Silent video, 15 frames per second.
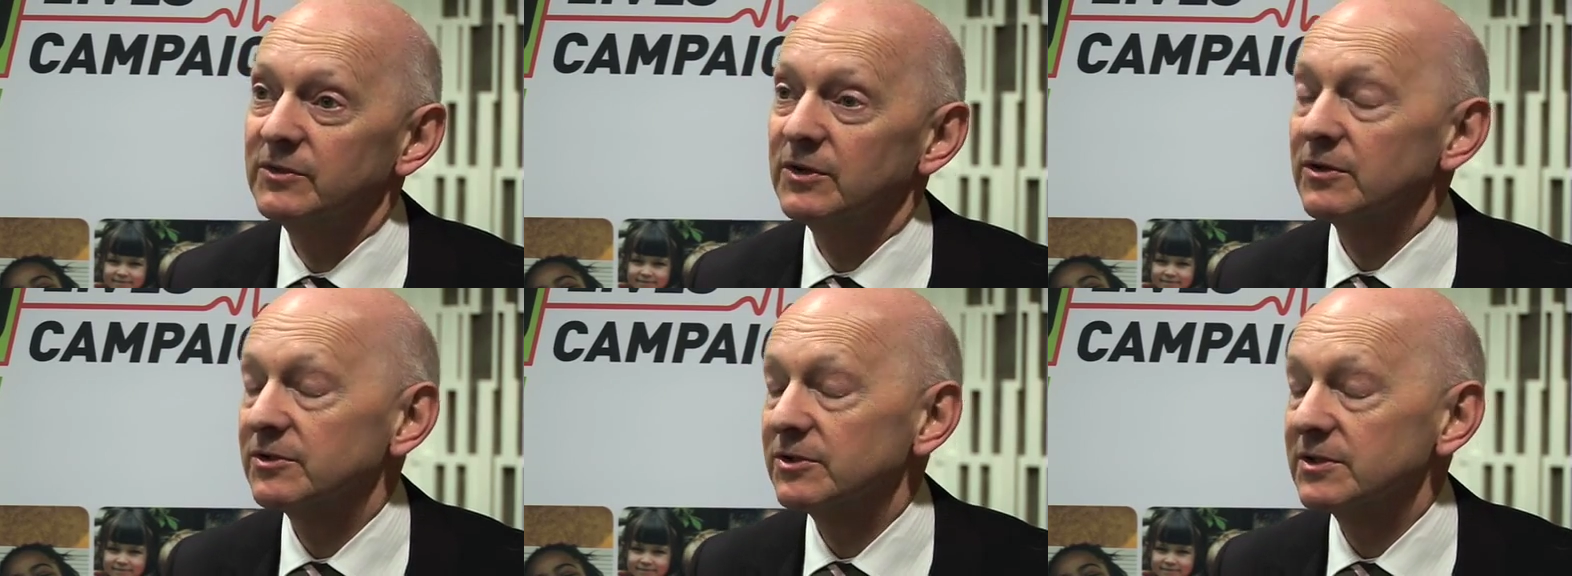
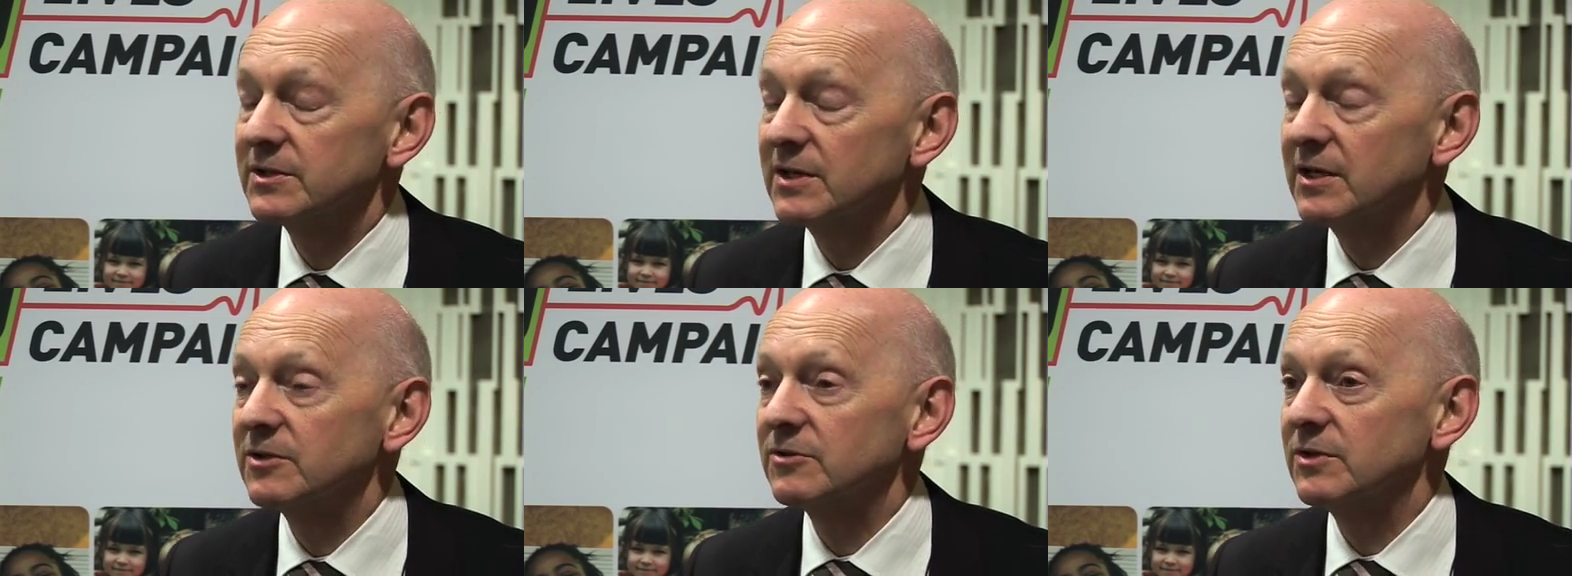not just
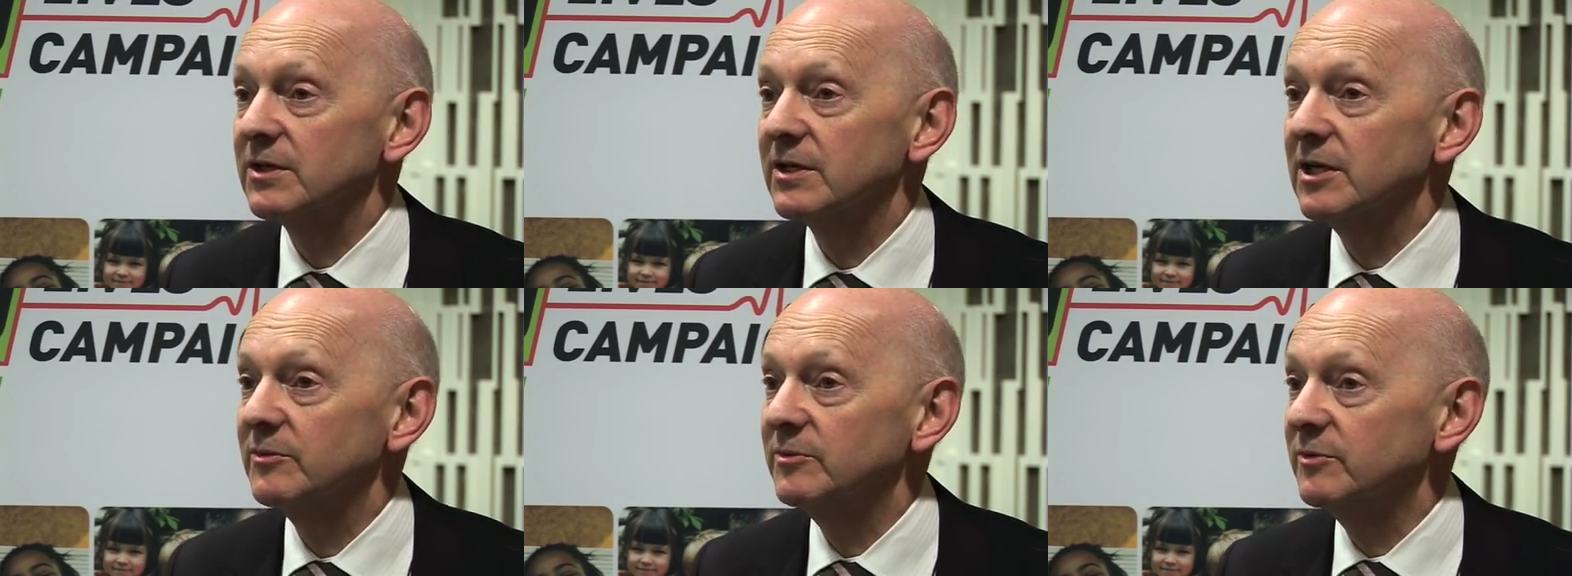secondary
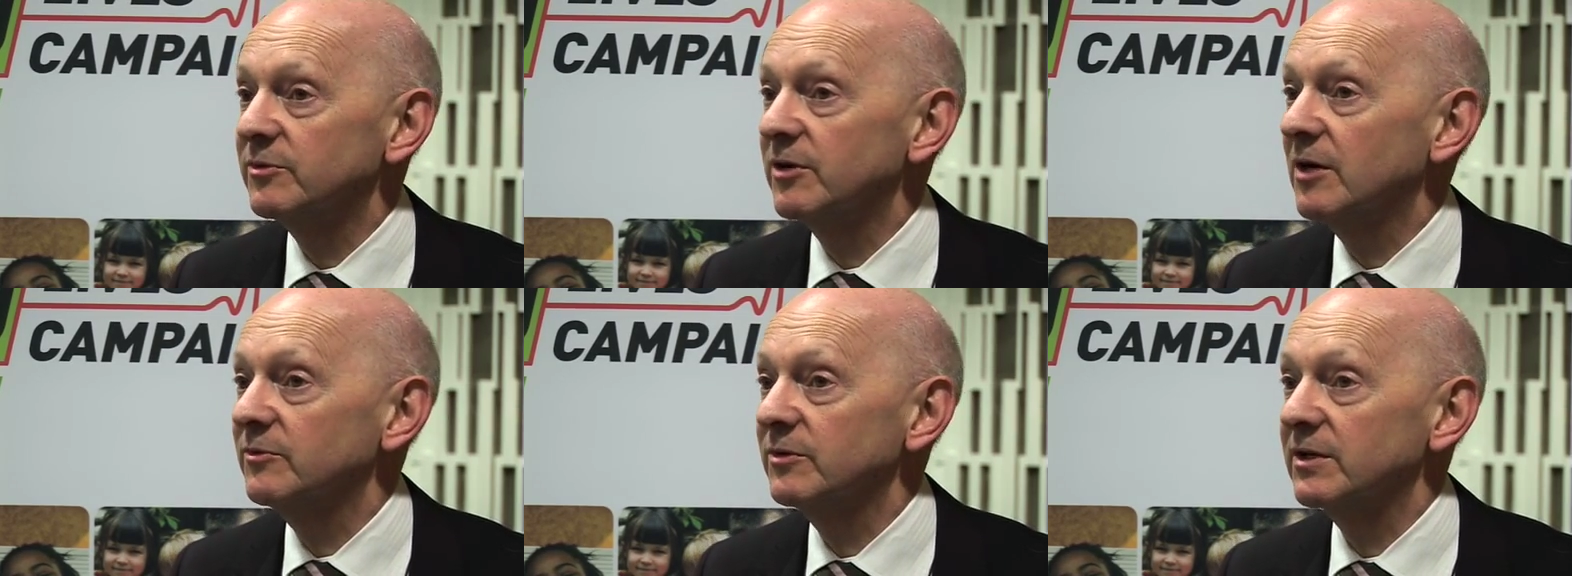care but
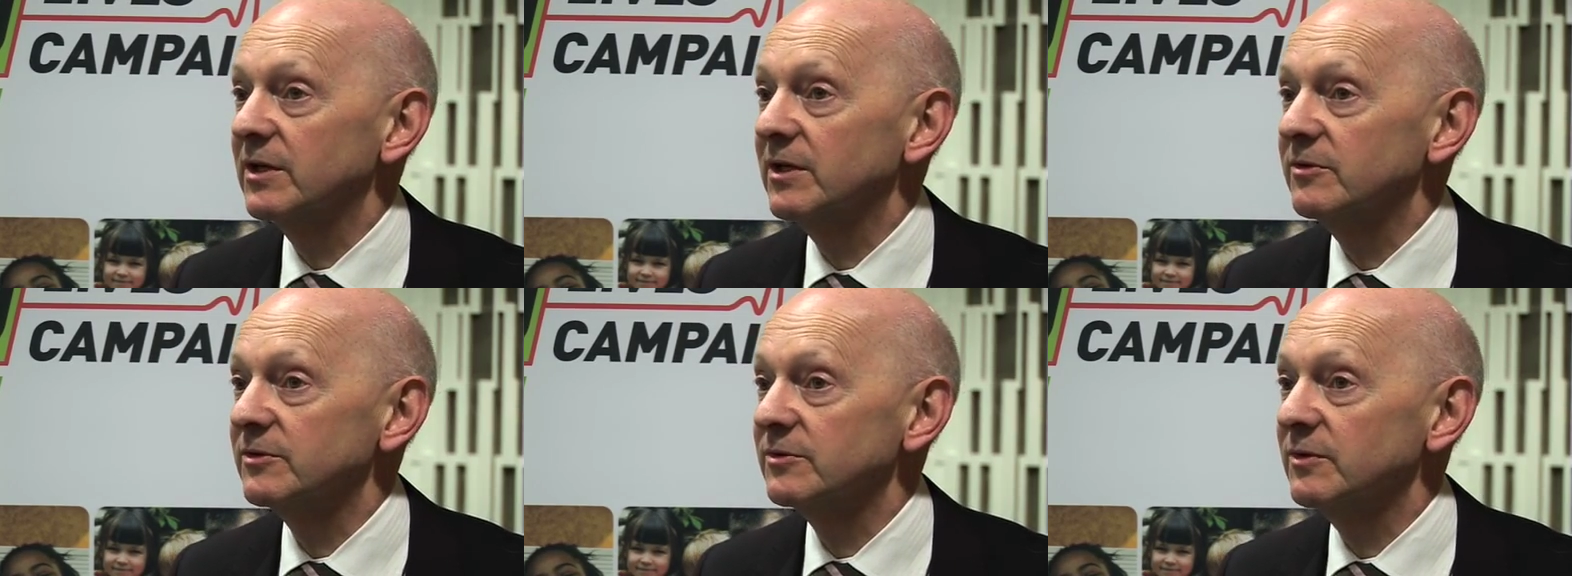primary
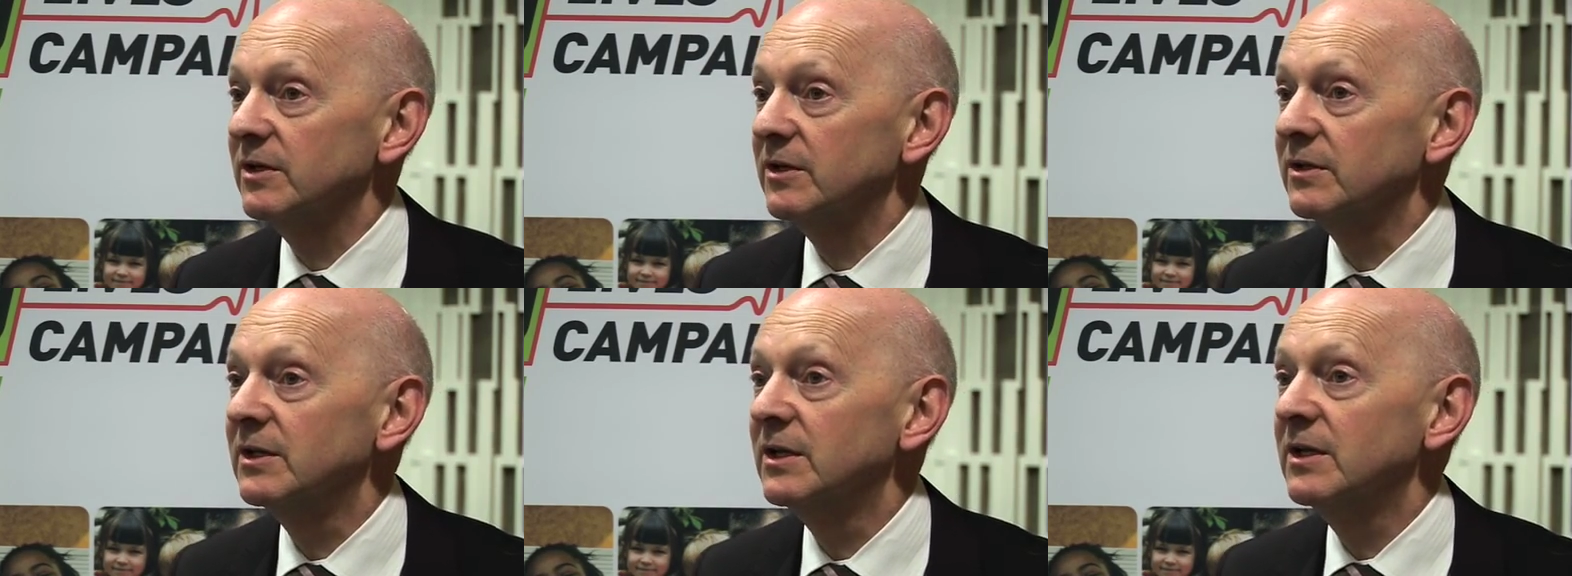care as
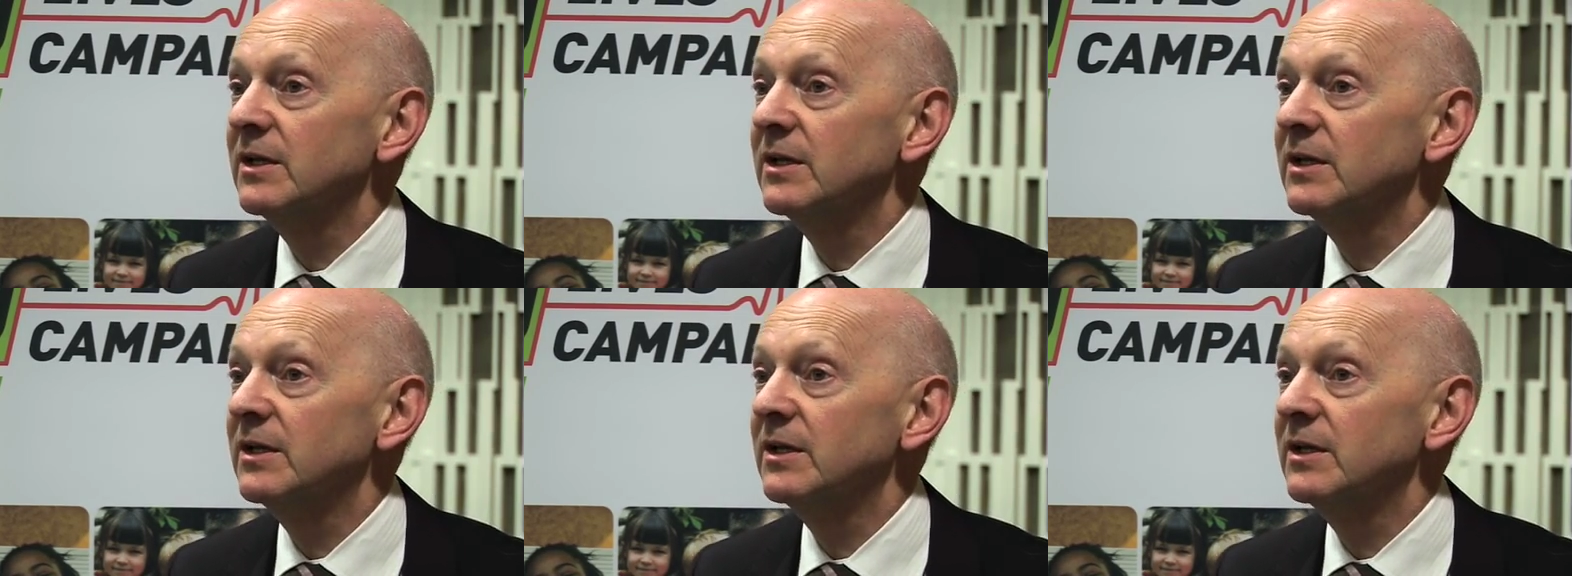well.